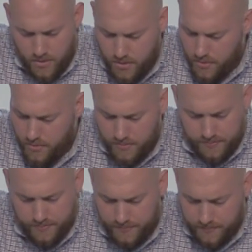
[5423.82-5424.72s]

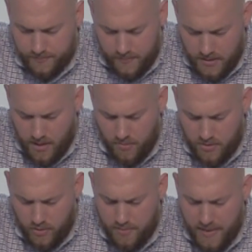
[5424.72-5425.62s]
So there
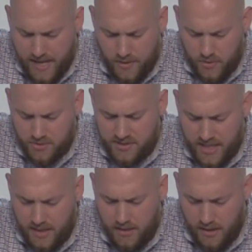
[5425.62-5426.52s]
was one man who
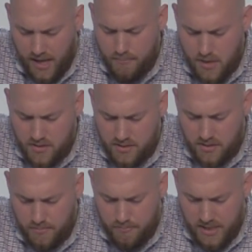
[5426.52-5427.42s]
said, I
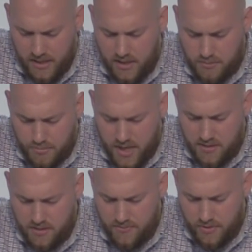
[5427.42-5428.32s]
must be in his
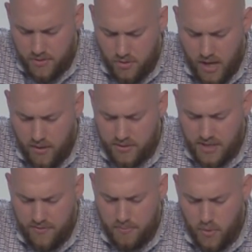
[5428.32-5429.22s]
presence for 2
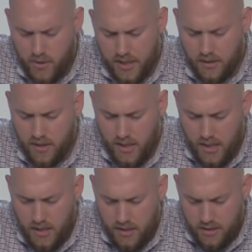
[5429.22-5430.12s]
hours every morning
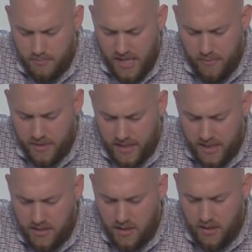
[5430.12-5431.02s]
to be able to
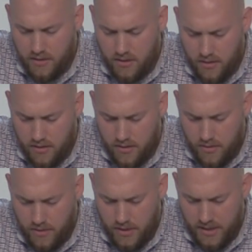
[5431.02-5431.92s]
get done
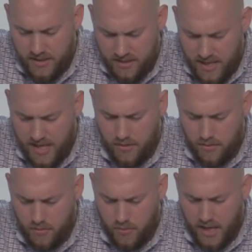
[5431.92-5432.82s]
in the day
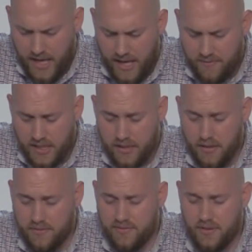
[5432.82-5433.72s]
what I have
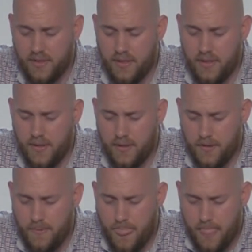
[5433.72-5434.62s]
need of.
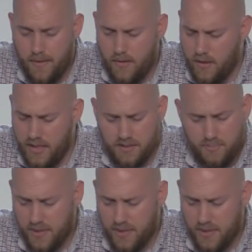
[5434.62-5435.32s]
His